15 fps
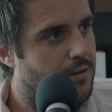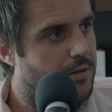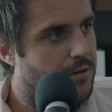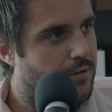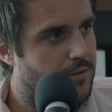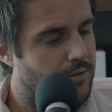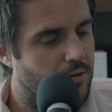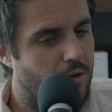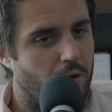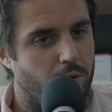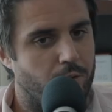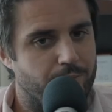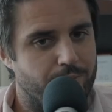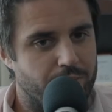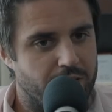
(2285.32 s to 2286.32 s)

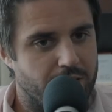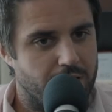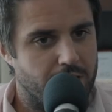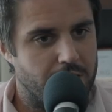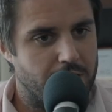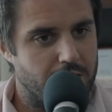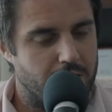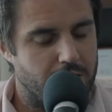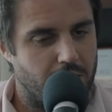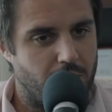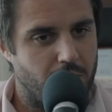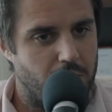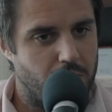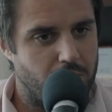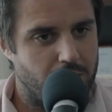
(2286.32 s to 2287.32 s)
So, you
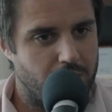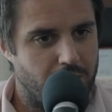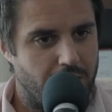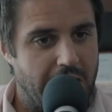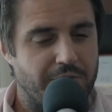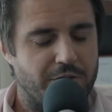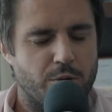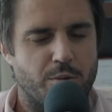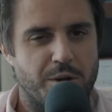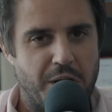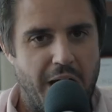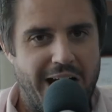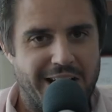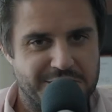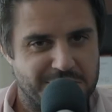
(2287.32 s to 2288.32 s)
know,
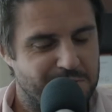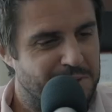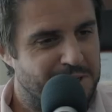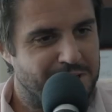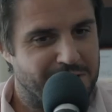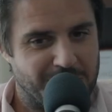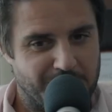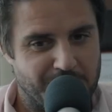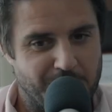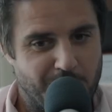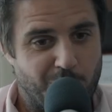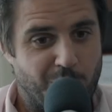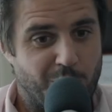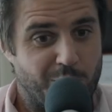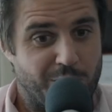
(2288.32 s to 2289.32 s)
everyone asks me, you
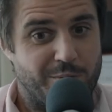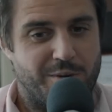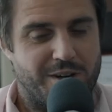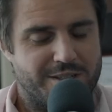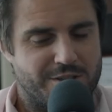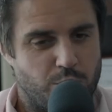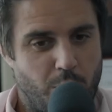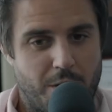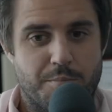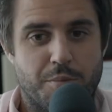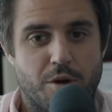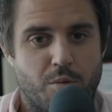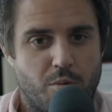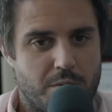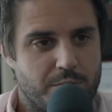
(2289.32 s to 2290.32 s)
know, when, when it's what
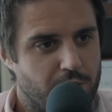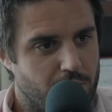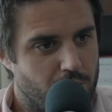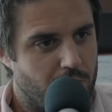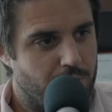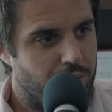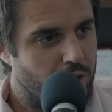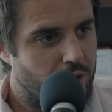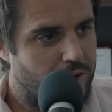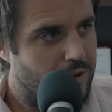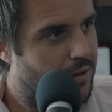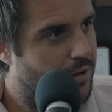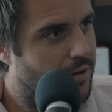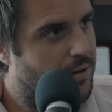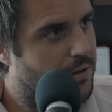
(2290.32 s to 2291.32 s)
book, what book, what
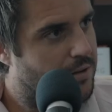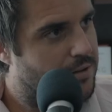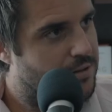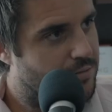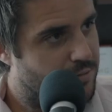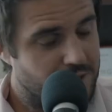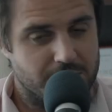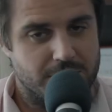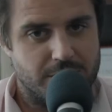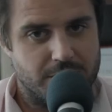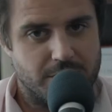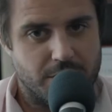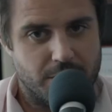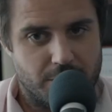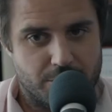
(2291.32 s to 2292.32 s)
book, it's
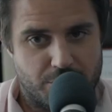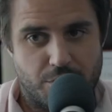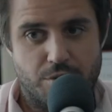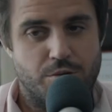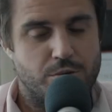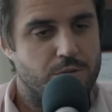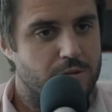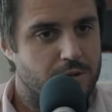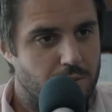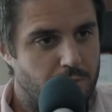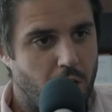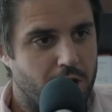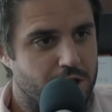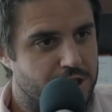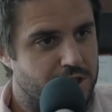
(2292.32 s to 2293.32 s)
really, you know, two The
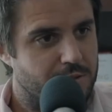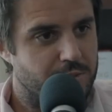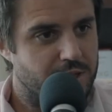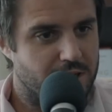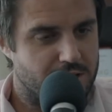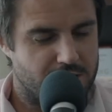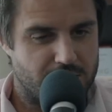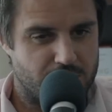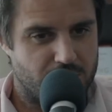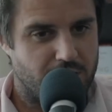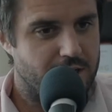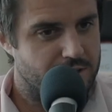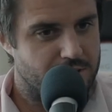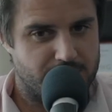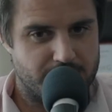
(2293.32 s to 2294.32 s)
Martian because of the
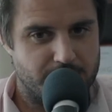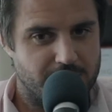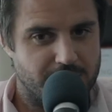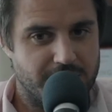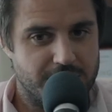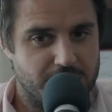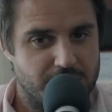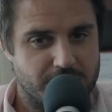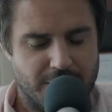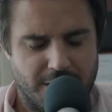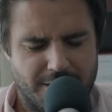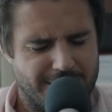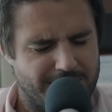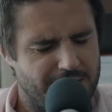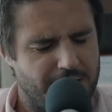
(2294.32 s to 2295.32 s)
trials and tribulations.
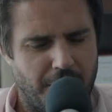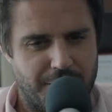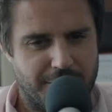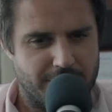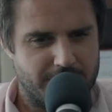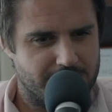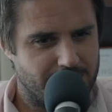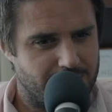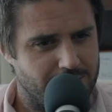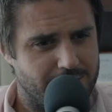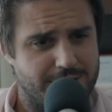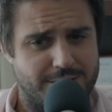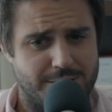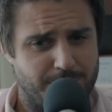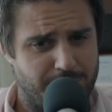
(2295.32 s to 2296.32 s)
I think nothing
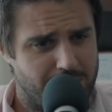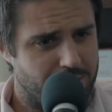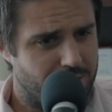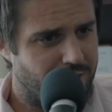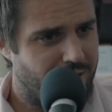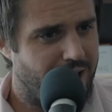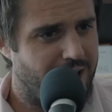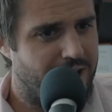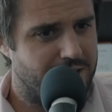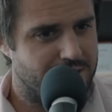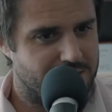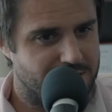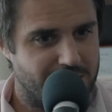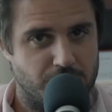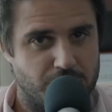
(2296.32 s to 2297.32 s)
articulates it better than that. And
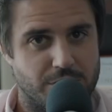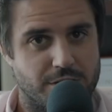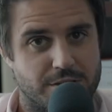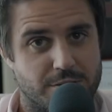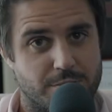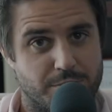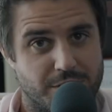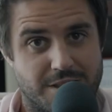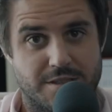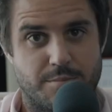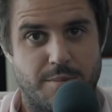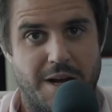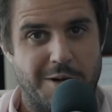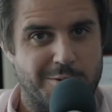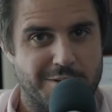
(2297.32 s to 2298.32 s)
Essentialism because of
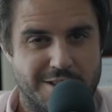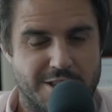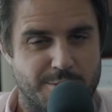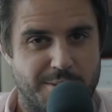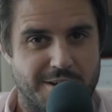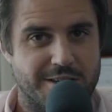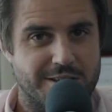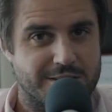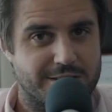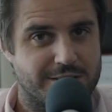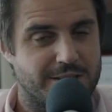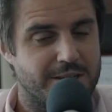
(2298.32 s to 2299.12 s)
my own experience.